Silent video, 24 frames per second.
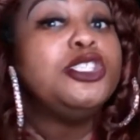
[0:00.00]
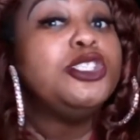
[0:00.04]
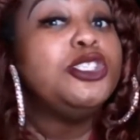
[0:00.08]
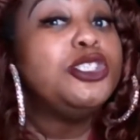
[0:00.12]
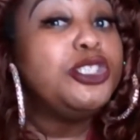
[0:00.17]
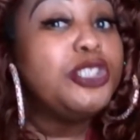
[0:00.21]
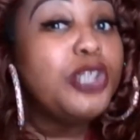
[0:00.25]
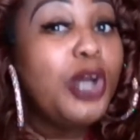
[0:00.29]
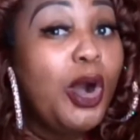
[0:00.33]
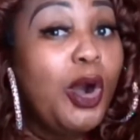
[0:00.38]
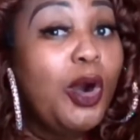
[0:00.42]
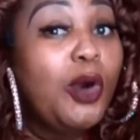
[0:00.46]

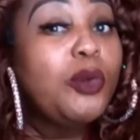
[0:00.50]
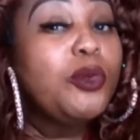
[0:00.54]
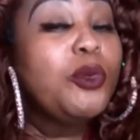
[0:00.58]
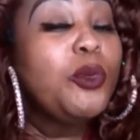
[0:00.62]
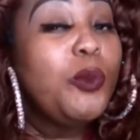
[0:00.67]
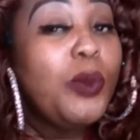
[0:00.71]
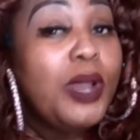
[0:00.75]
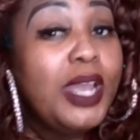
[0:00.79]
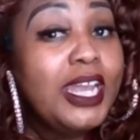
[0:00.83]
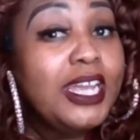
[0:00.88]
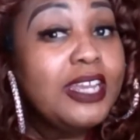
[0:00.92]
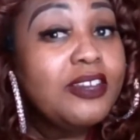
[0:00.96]
Don't
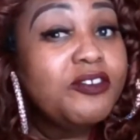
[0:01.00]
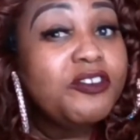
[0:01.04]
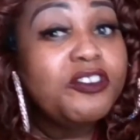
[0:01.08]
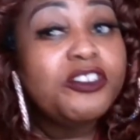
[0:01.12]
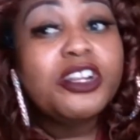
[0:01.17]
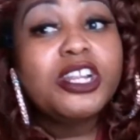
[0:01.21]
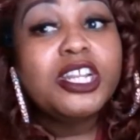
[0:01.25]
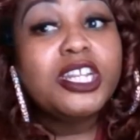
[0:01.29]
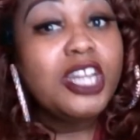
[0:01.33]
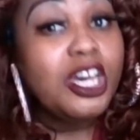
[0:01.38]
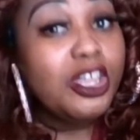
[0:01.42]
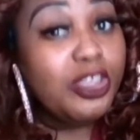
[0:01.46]
wait for
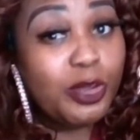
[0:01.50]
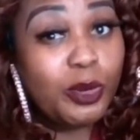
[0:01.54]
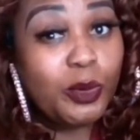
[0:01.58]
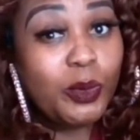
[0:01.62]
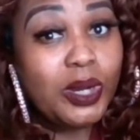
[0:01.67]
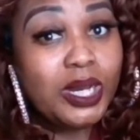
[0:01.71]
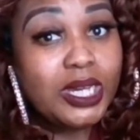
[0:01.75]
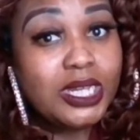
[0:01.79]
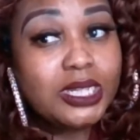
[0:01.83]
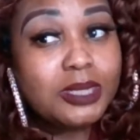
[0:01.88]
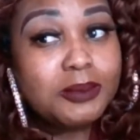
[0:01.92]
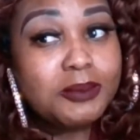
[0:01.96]
another
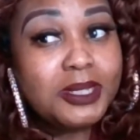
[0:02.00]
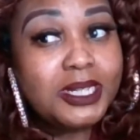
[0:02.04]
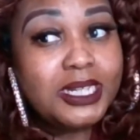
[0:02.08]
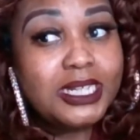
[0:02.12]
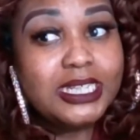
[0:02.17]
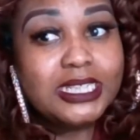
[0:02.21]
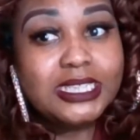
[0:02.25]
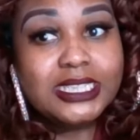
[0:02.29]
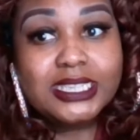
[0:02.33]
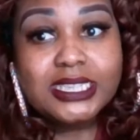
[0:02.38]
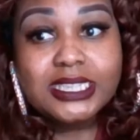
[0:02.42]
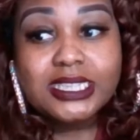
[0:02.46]
one,
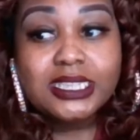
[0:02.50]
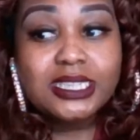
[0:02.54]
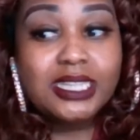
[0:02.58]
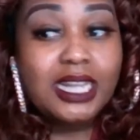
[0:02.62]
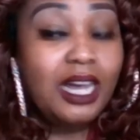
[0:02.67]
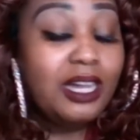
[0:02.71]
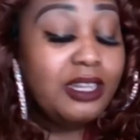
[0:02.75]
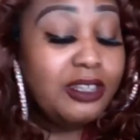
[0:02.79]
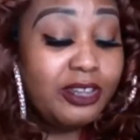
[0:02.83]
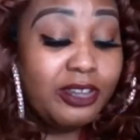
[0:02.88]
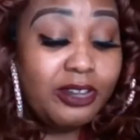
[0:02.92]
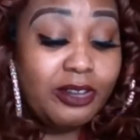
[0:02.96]
because
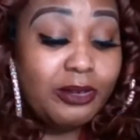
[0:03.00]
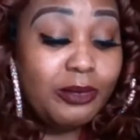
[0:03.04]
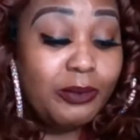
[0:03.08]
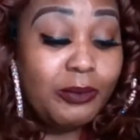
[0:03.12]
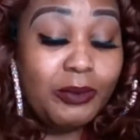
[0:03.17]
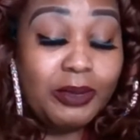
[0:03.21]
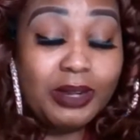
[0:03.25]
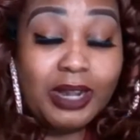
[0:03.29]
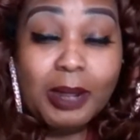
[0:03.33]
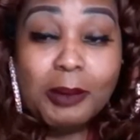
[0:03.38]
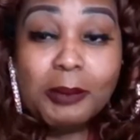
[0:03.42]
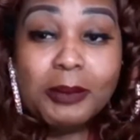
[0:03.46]
y'all know
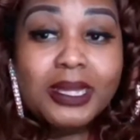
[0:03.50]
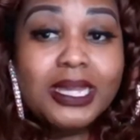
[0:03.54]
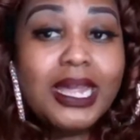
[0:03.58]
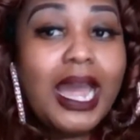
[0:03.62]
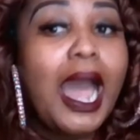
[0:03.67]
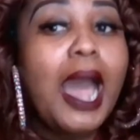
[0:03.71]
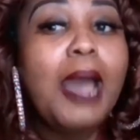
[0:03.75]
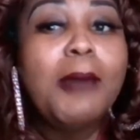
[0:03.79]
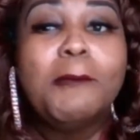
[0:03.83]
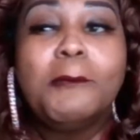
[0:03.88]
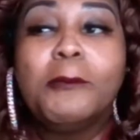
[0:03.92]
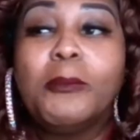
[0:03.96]
when
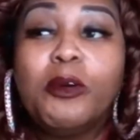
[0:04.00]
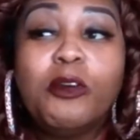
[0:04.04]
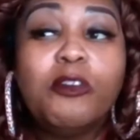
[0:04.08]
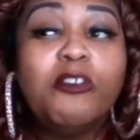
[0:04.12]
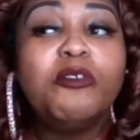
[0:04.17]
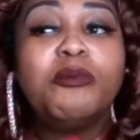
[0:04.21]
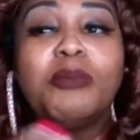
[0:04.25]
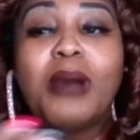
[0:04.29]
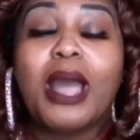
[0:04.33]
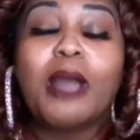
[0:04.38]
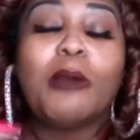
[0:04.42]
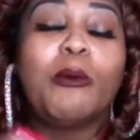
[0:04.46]
I'm
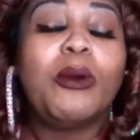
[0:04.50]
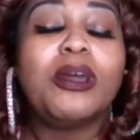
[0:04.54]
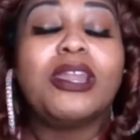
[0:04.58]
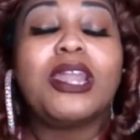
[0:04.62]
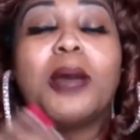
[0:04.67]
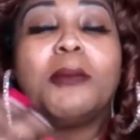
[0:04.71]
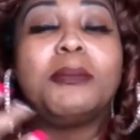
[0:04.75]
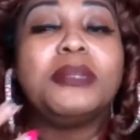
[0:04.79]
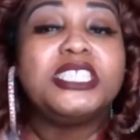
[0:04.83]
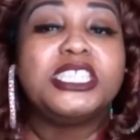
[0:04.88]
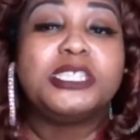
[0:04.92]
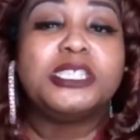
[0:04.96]
moved by what
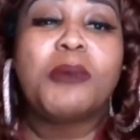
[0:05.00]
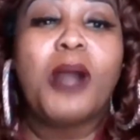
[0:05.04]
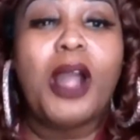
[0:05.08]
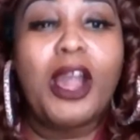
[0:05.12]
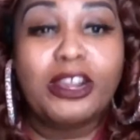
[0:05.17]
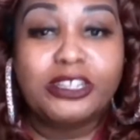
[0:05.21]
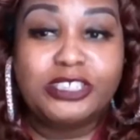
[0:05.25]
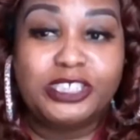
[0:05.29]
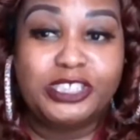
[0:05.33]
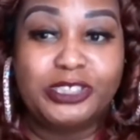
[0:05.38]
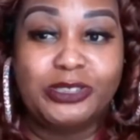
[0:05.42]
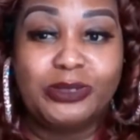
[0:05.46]
I'm
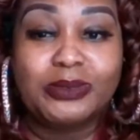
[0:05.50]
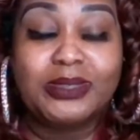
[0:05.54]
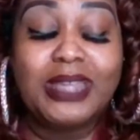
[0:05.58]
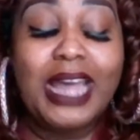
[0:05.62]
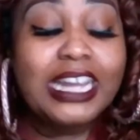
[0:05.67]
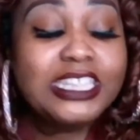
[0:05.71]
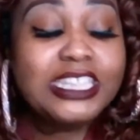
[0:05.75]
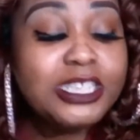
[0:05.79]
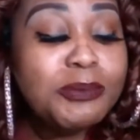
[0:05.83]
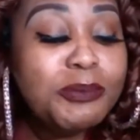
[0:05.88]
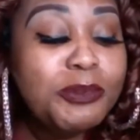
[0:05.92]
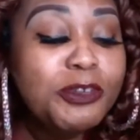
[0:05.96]
inspired to do.
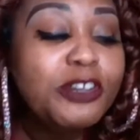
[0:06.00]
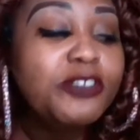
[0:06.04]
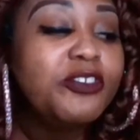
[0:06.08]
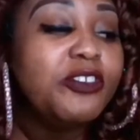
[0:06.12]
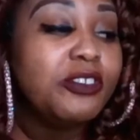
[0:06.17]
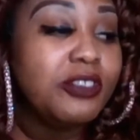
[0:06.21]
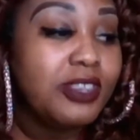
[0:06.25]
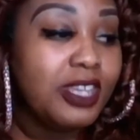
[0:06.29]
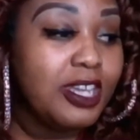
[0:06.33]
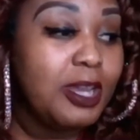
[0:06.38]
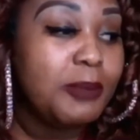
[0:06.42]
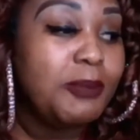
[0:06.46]
That's the
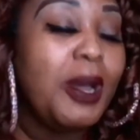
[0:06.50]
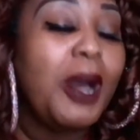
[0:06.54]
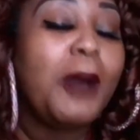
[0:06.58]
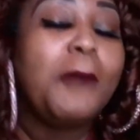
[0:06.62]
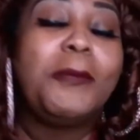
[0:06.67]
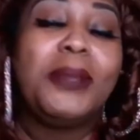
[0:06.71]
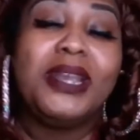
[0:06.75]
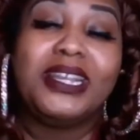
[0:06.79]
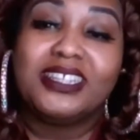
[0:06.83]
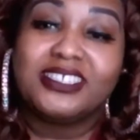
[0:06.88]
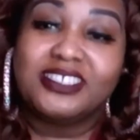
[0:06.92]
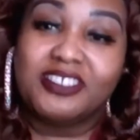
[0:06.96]
beautiful thing about
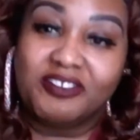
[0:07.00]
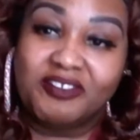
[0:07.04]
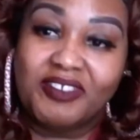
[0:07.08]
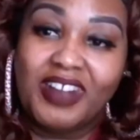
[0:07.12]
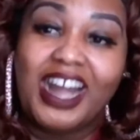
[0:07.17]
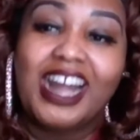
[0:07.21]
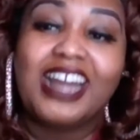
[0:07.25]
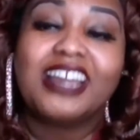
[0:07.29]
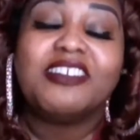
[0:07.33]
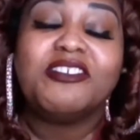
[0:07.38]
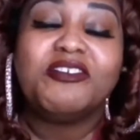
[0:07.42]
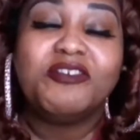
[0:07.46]
being the
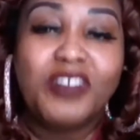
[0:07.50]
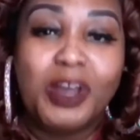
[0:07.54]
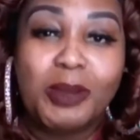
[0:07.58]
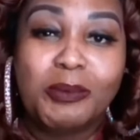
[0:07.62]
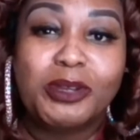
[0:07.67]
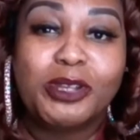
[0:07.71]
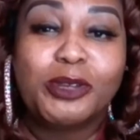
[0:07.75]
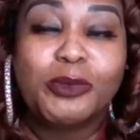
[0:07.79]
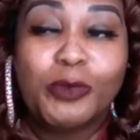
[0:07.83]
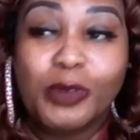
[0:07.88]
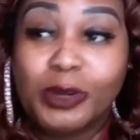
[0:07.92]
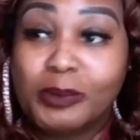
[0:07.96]
divine
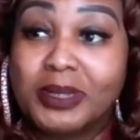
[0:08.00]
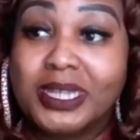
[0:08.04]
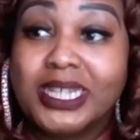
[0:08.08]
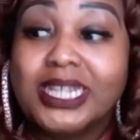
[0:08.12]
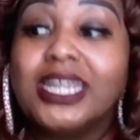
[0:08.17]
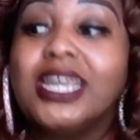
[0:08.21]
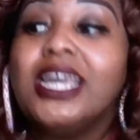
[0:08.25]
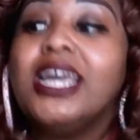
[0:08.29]
feminine woman.